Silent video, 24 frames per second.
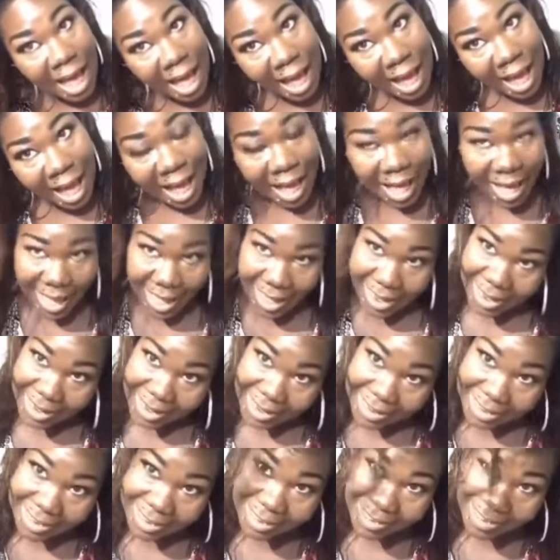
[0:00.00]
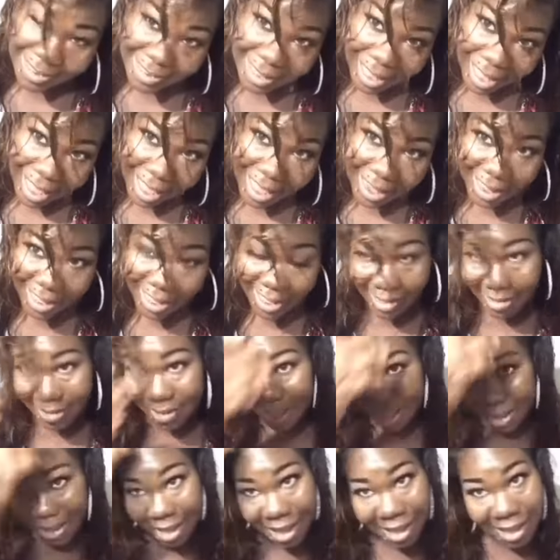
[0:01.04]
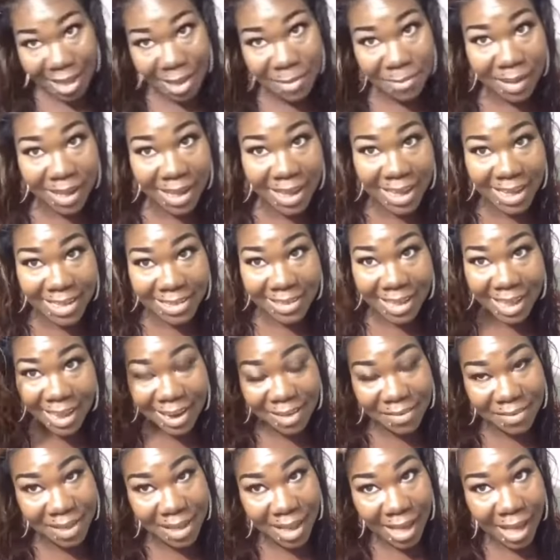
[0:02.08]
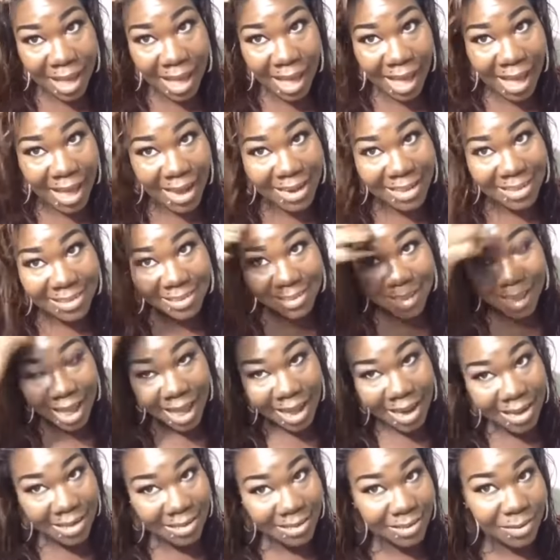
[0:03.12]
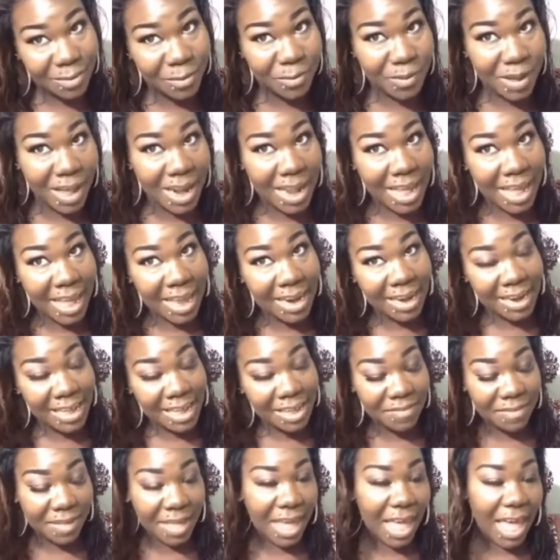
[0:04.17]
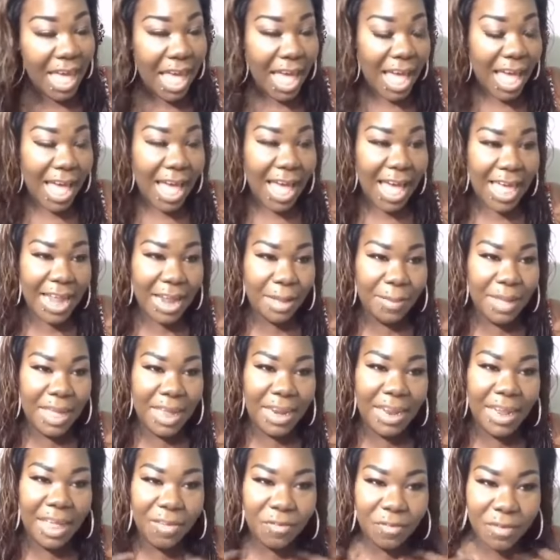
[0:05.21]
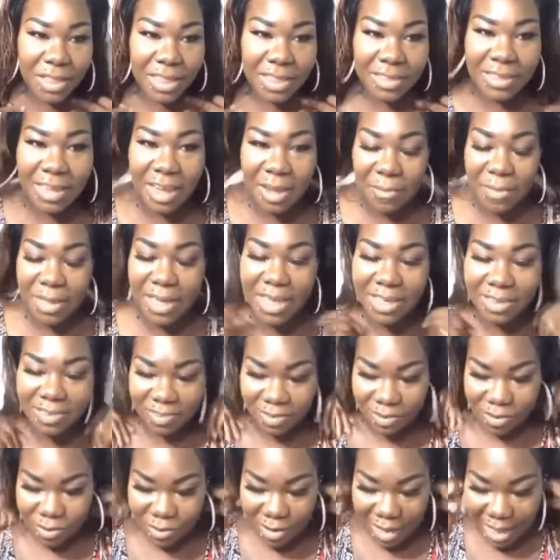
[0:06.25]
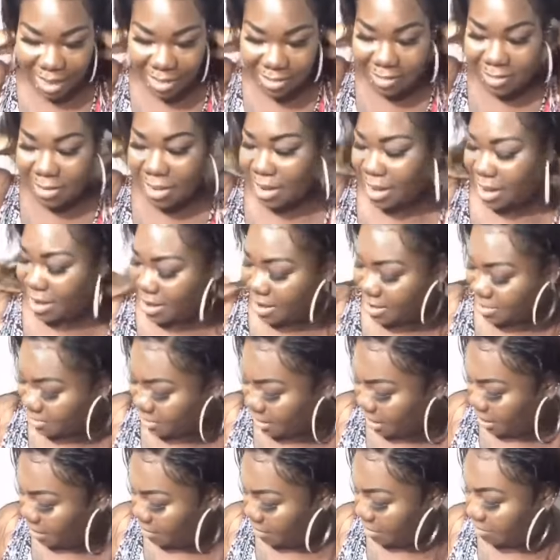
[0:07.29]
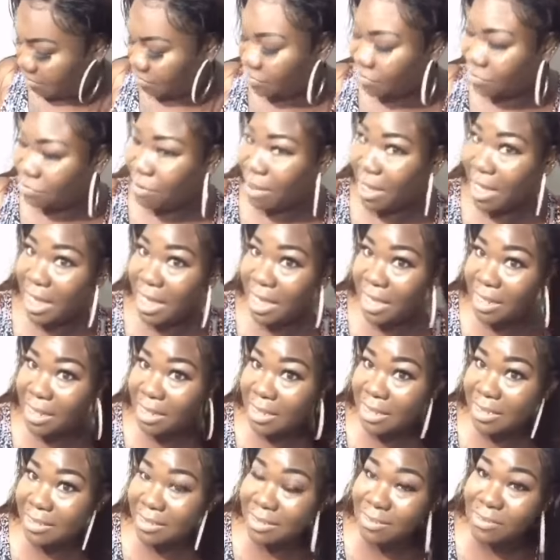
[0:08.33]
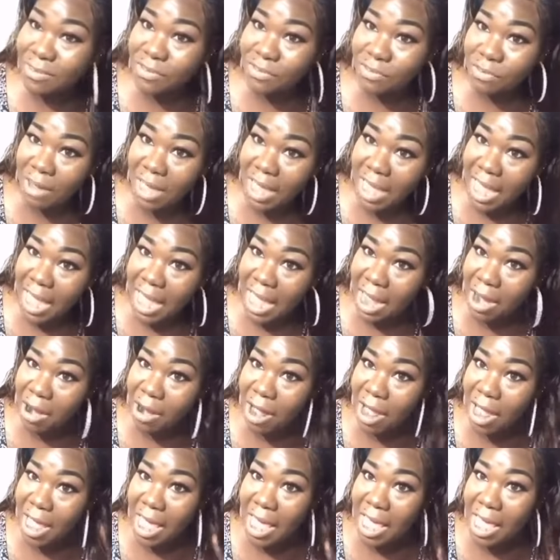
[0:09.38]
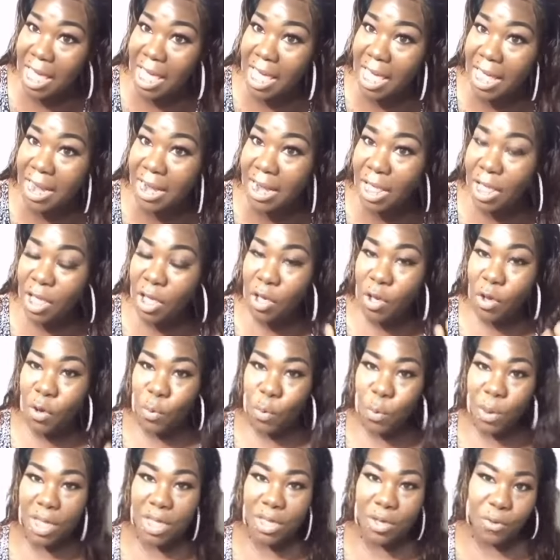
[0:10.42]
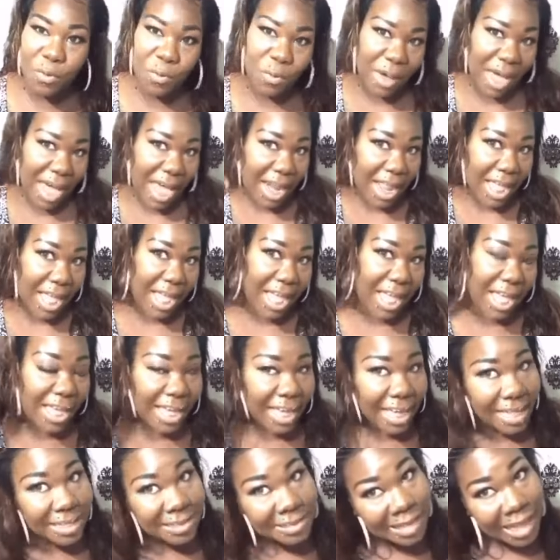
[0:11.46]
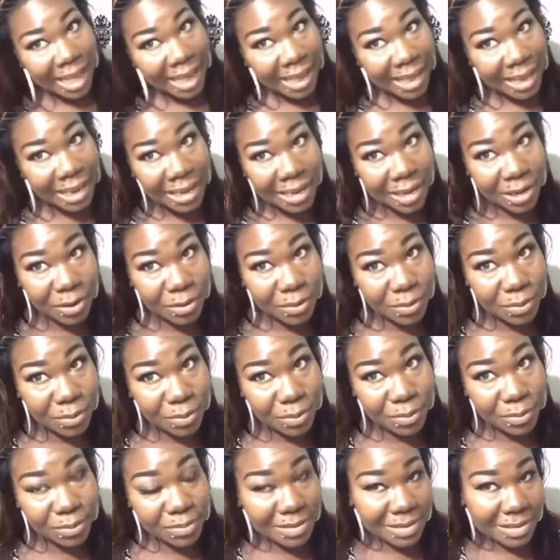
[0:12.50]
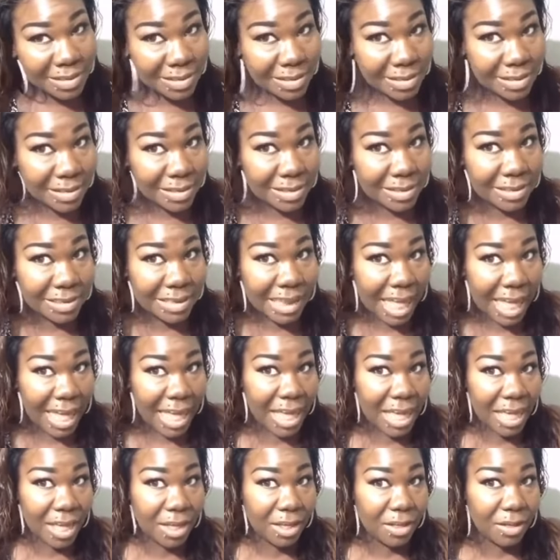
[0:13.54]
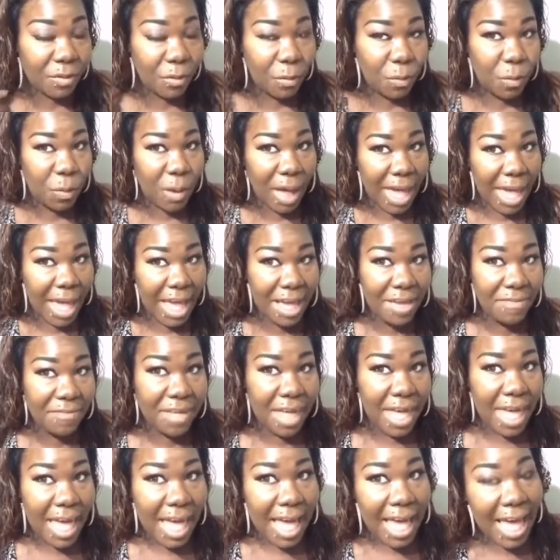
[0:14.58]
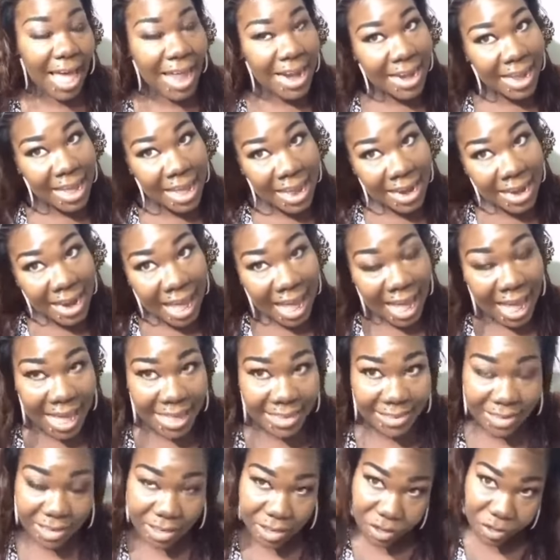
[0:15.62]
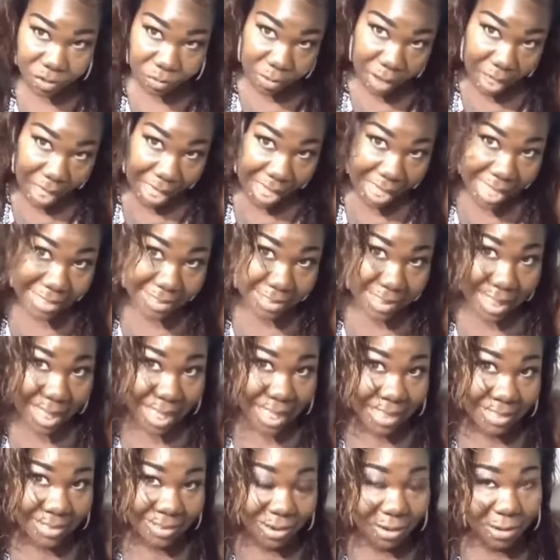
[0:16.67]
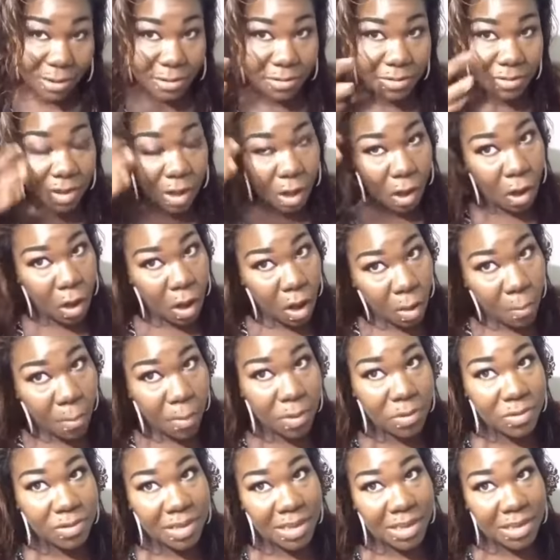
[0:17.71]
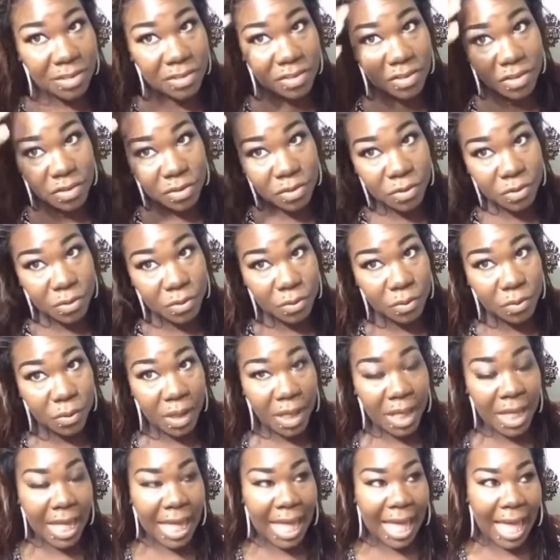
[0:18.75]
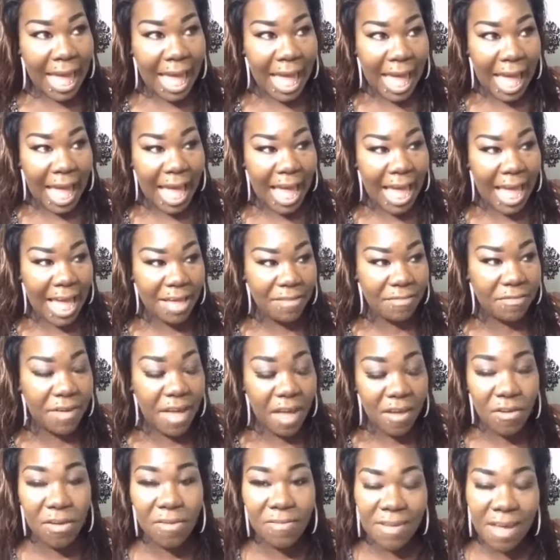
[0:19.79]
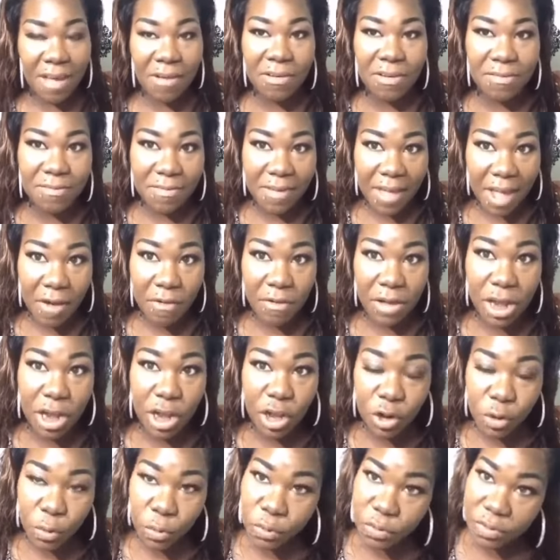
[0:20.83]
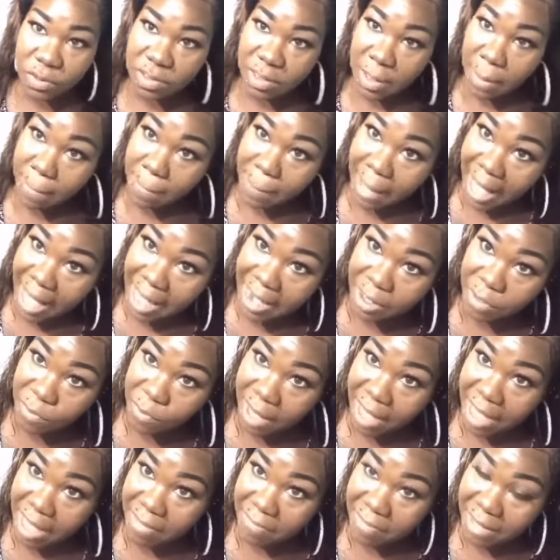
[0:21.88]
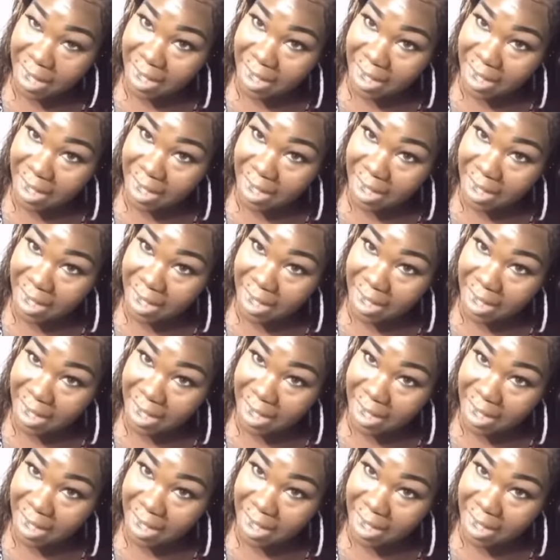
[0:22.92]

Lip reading: I decided, I can't keep my hands out of it, y'all. I decided to wet it and leave it. And I'm in love with this hair because you guys see that this hair is straight. This is straight hair. And when you wet it, it gets like a little slight wave. And then as it dries, it turns almost into a very, very, very loose body wave.